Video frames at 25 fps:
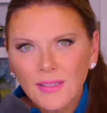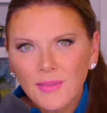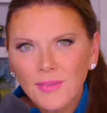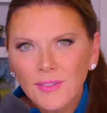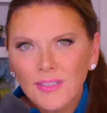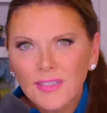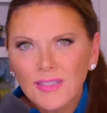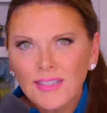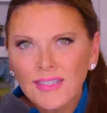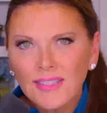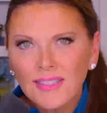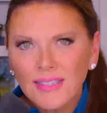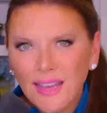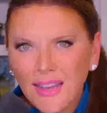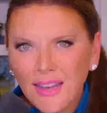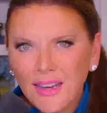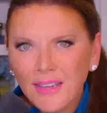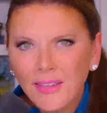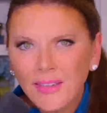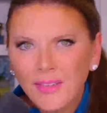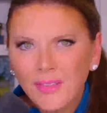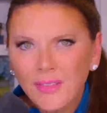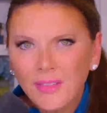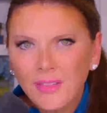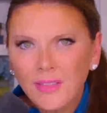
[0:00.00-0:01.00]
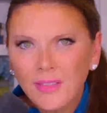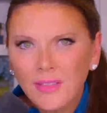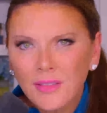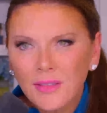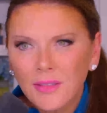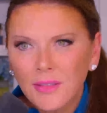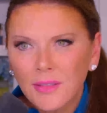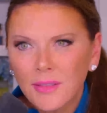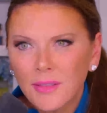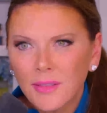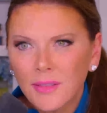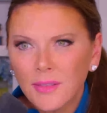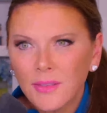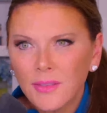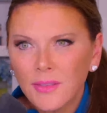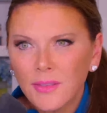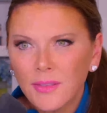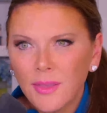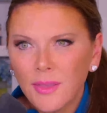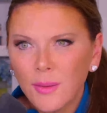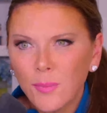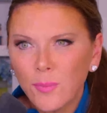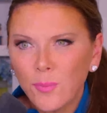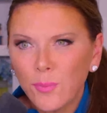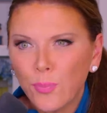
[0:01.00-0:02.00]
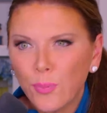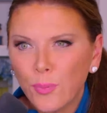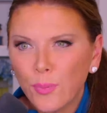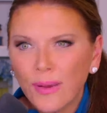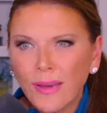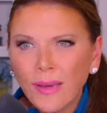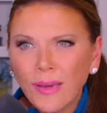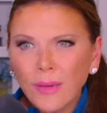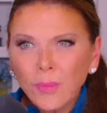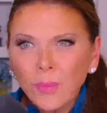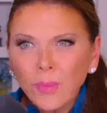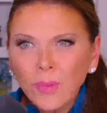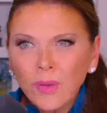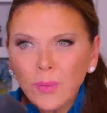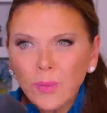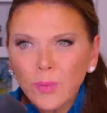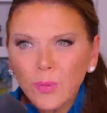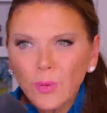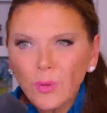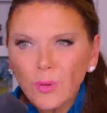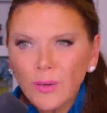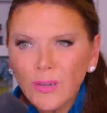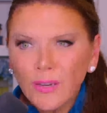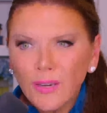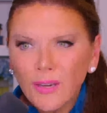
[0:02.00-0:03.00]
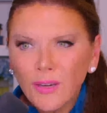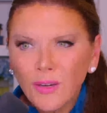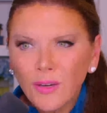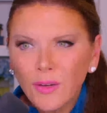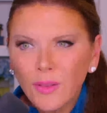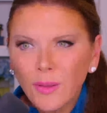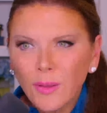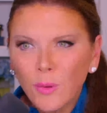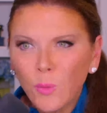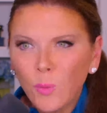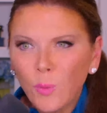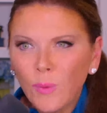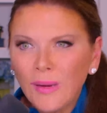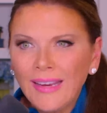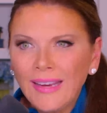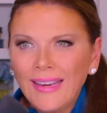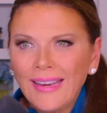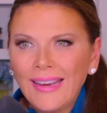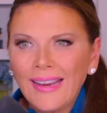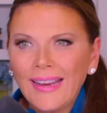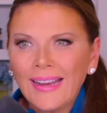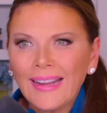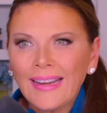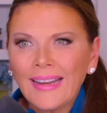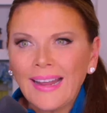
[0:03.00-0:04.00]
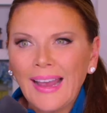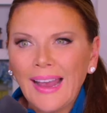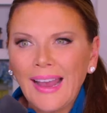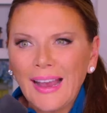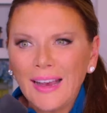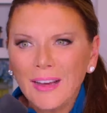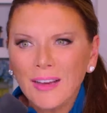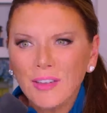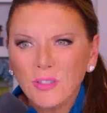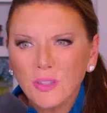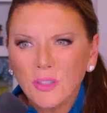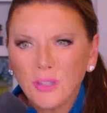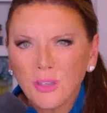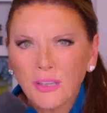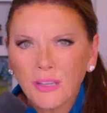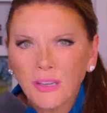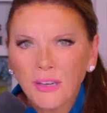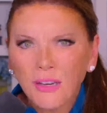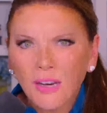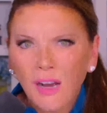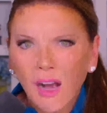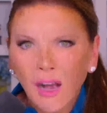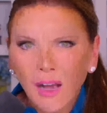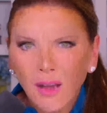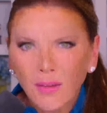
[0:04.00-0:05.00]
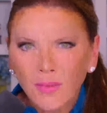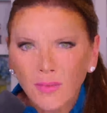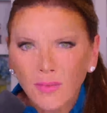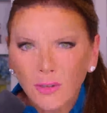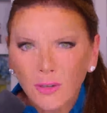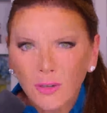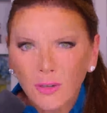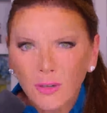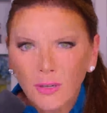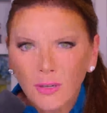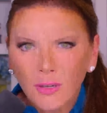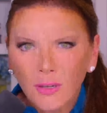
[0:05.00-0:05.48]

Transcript: of incentives that bring people here that we can't actually cover.